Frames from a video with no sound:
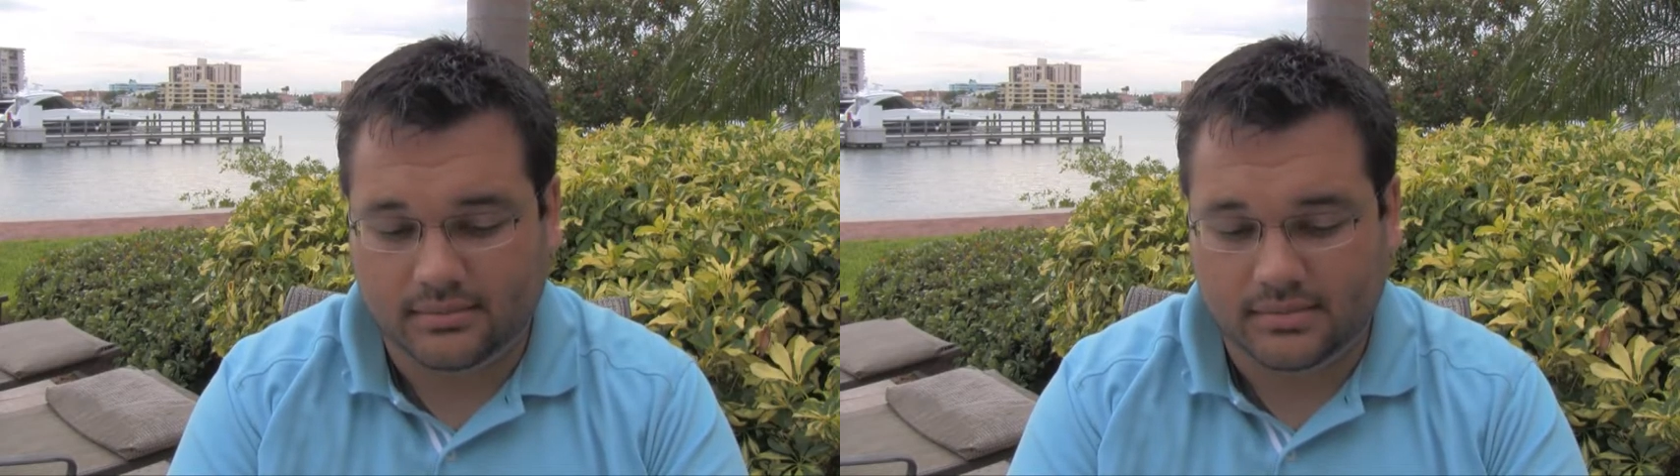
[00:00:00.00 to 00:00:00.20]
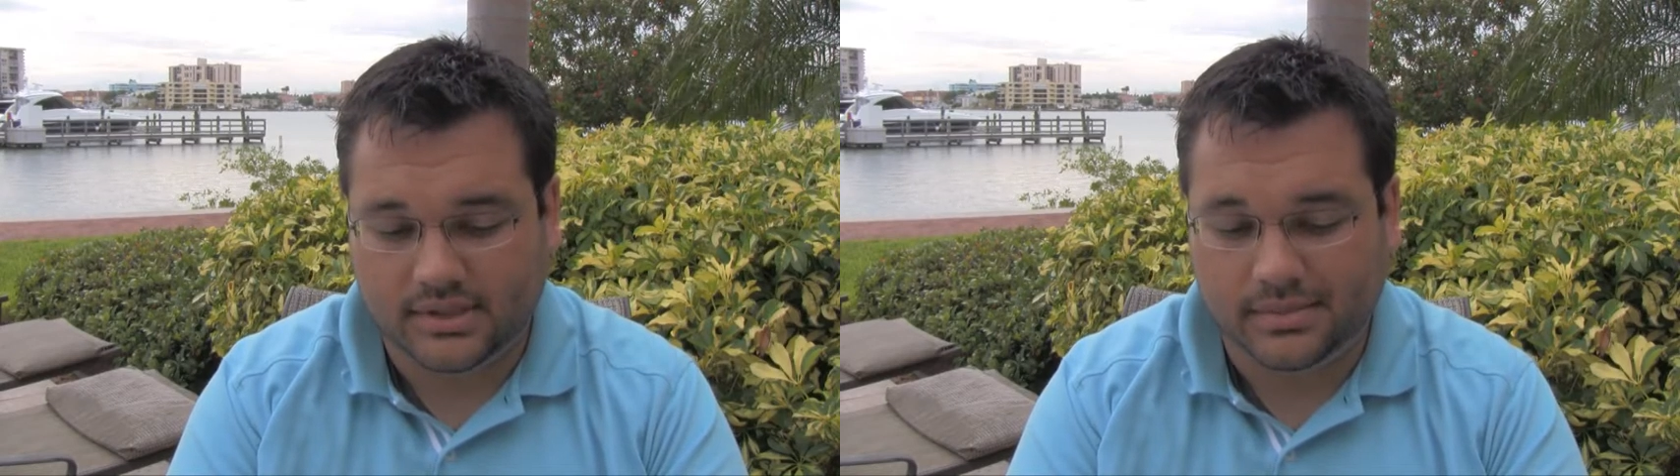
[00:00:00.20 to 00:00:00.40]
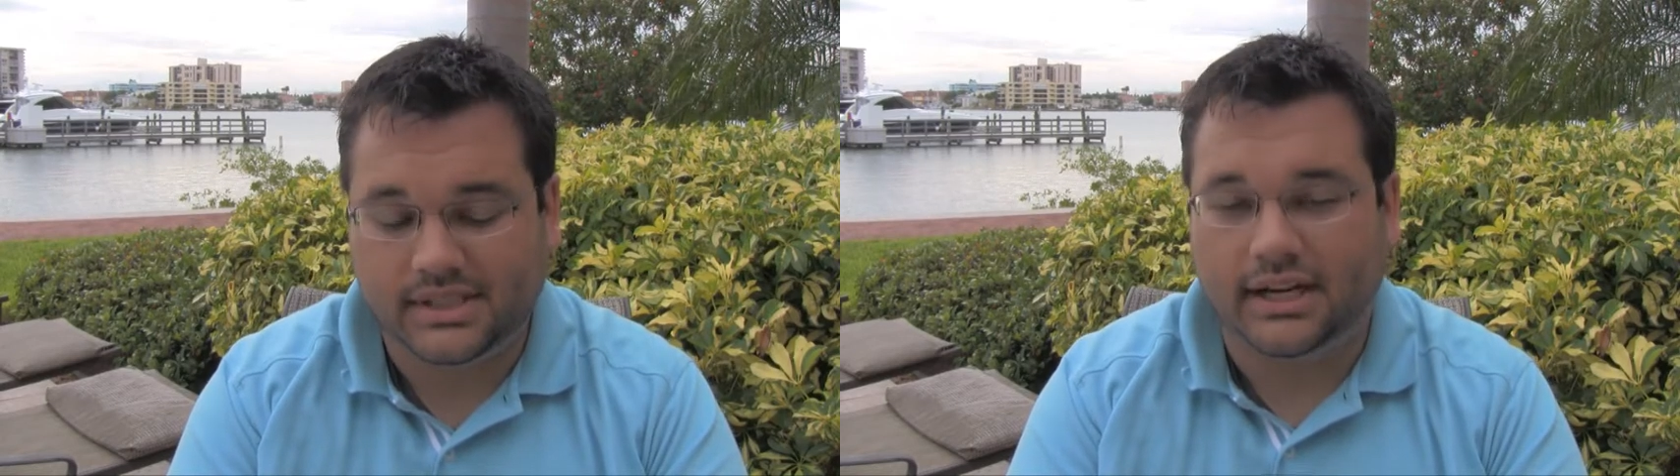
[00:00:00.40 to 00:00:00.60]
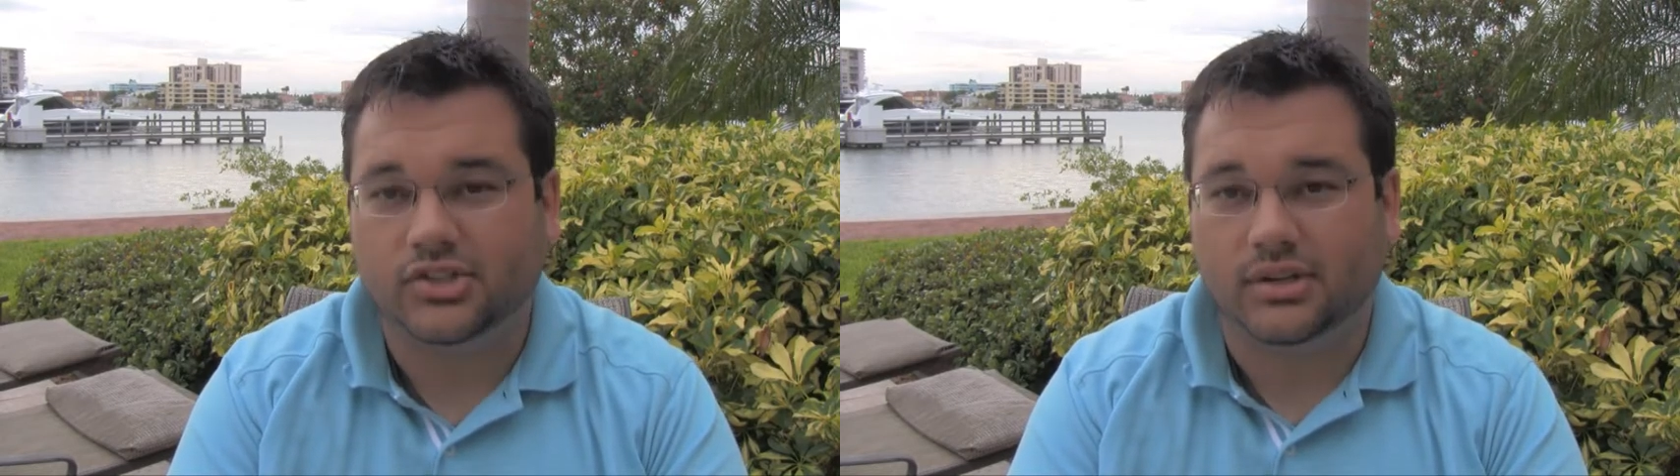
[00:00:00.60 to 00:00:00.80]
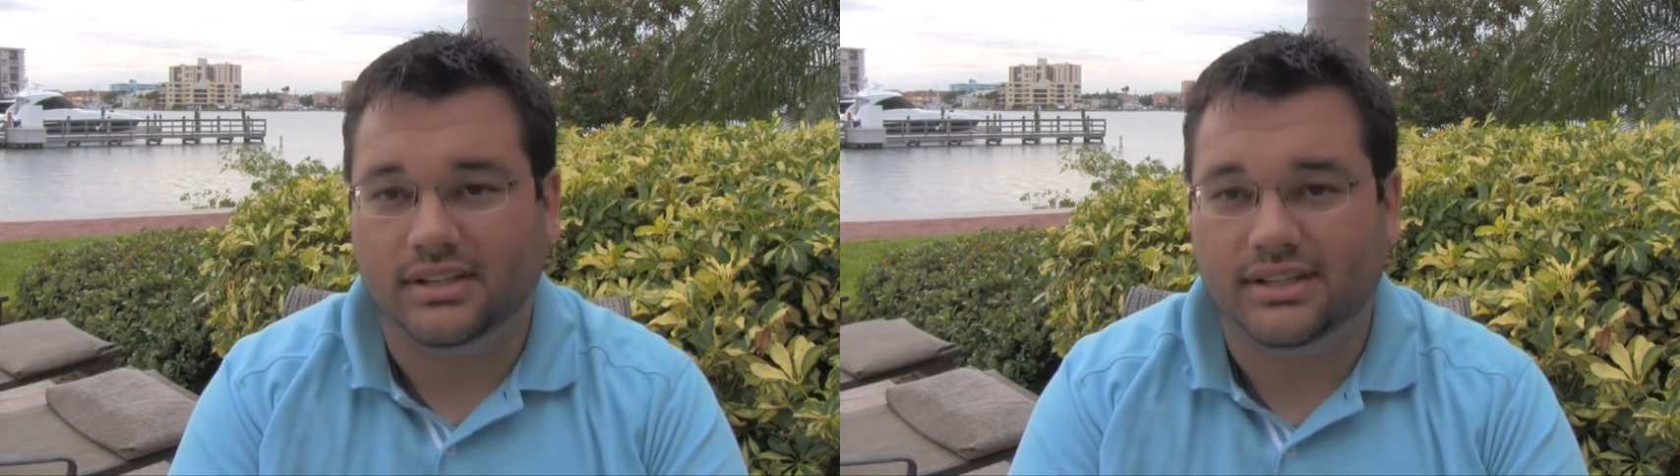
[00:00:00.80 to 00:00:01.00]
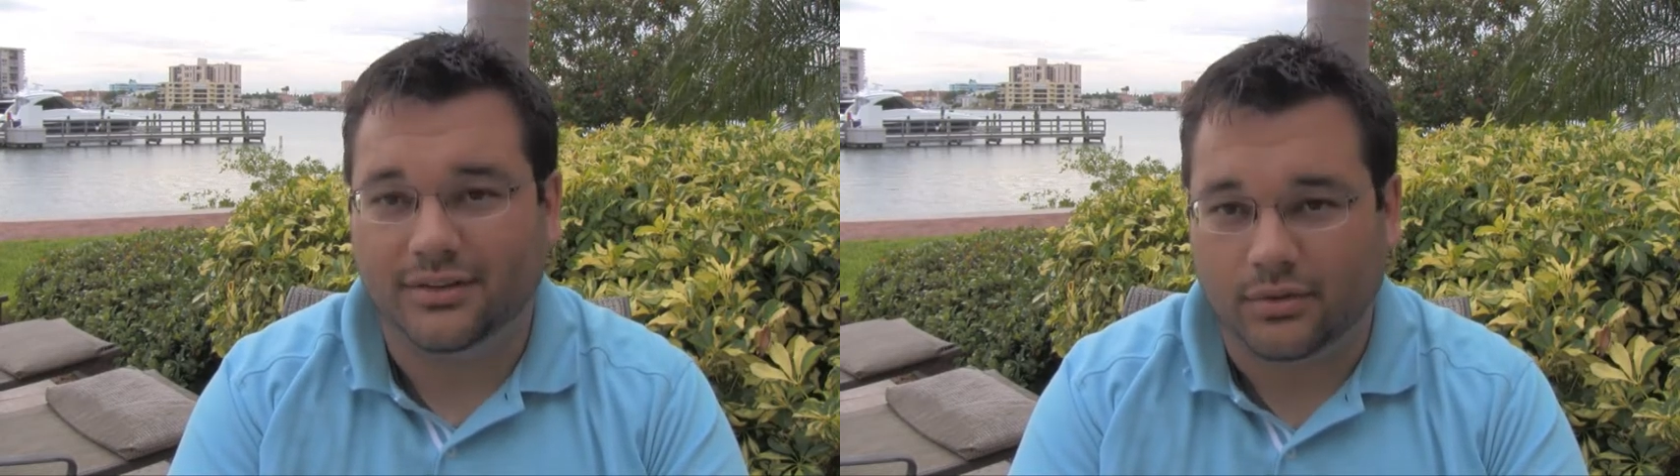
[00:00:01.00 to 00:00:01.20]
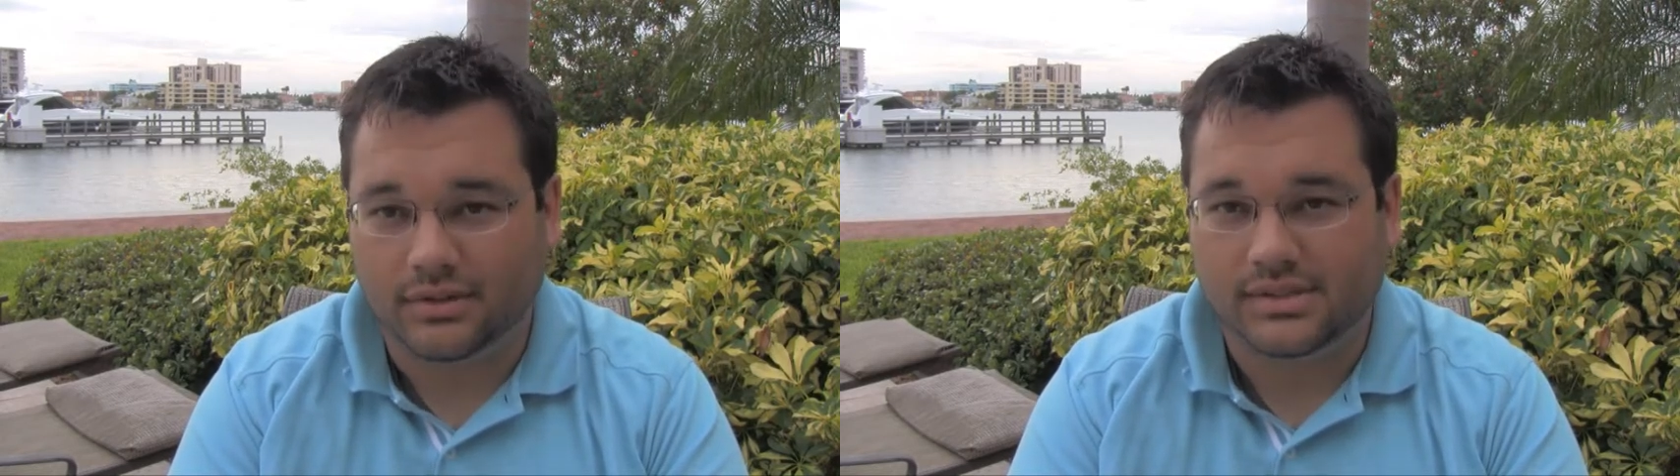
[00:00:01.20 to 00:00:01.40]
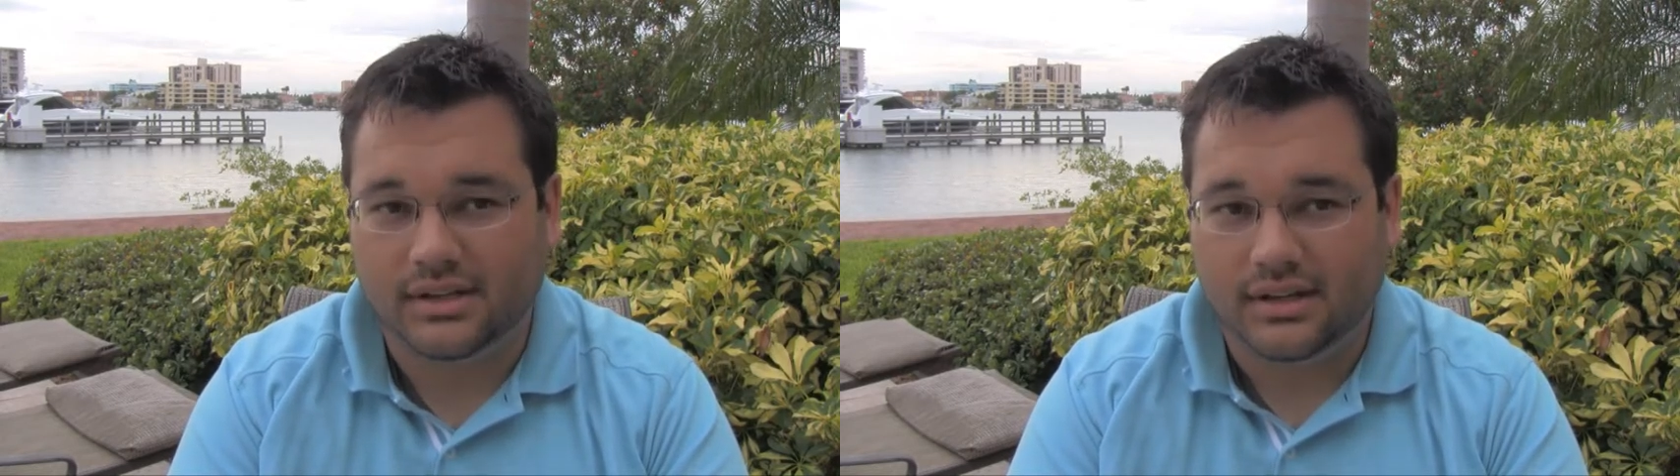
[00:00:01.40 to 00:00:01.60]
substantially
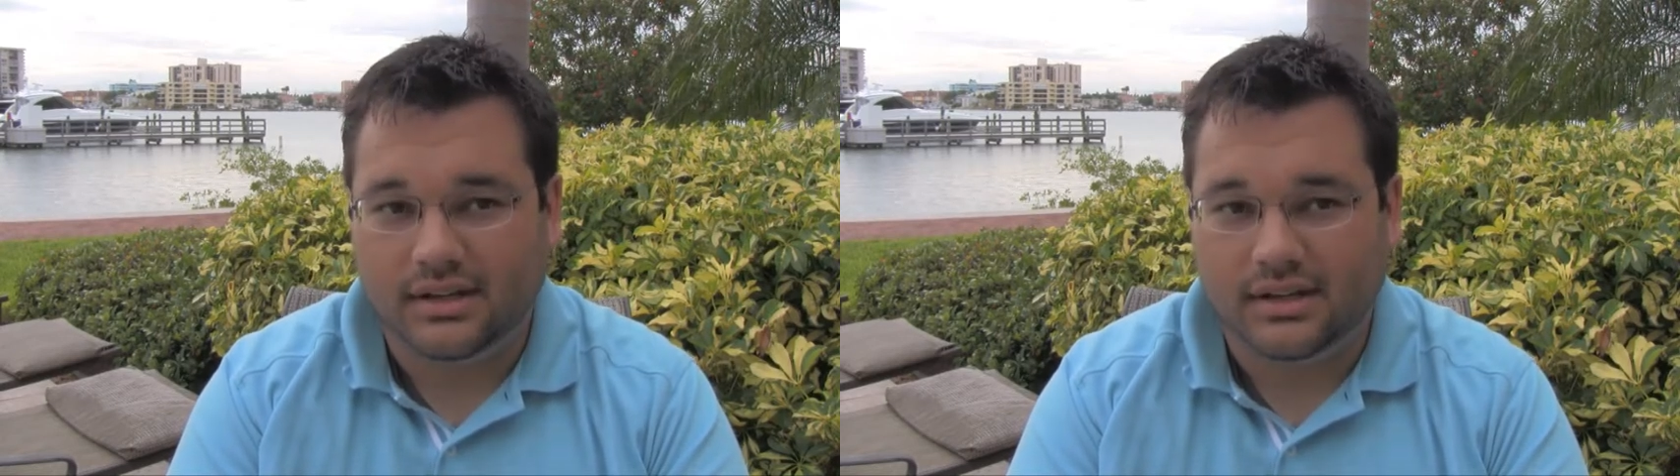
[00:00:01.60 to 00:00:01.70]
different.